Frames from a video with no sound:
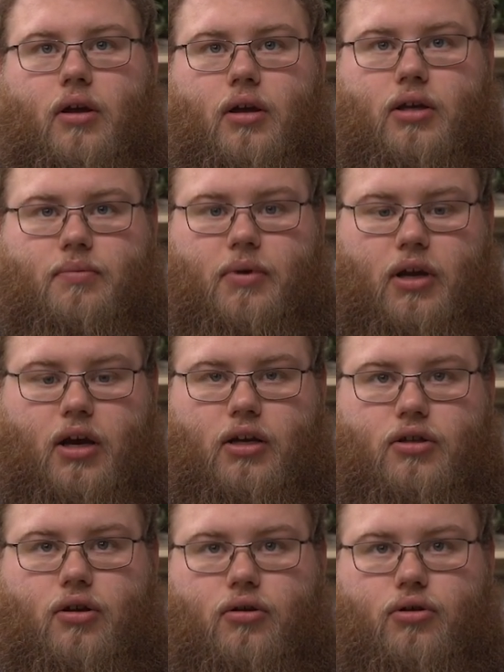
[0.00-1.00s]
is,
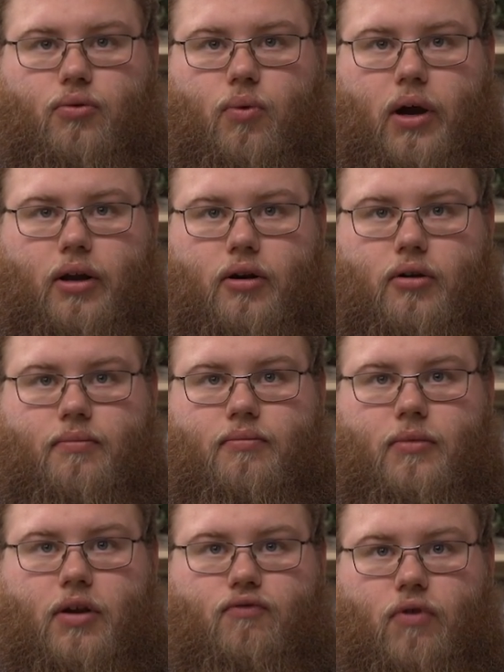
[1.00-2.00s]
because those are wider,
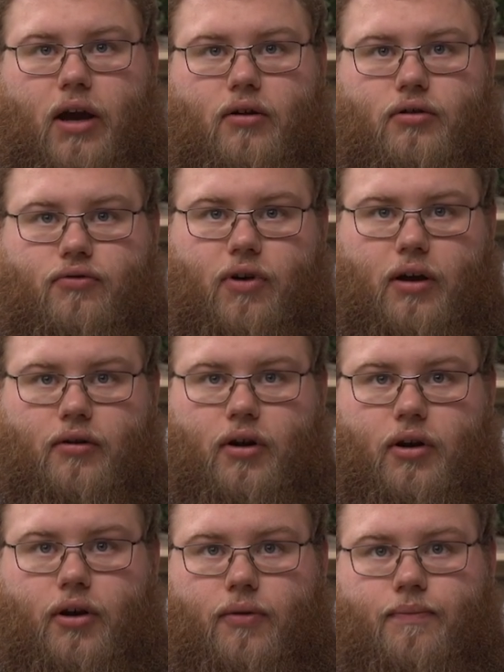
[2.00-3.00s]
it rattles around
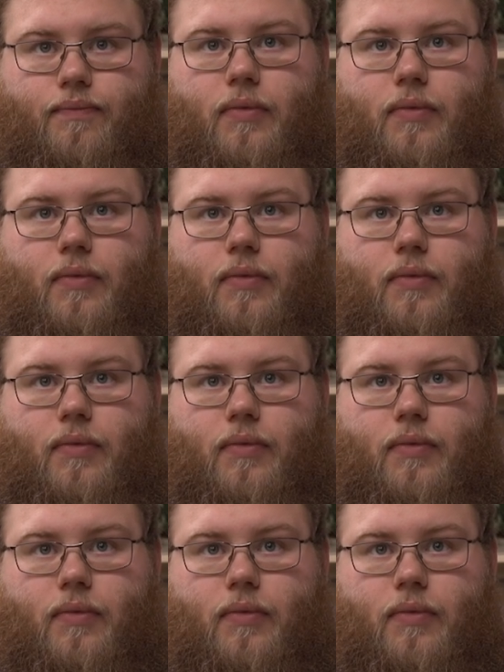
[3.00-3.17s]
on you.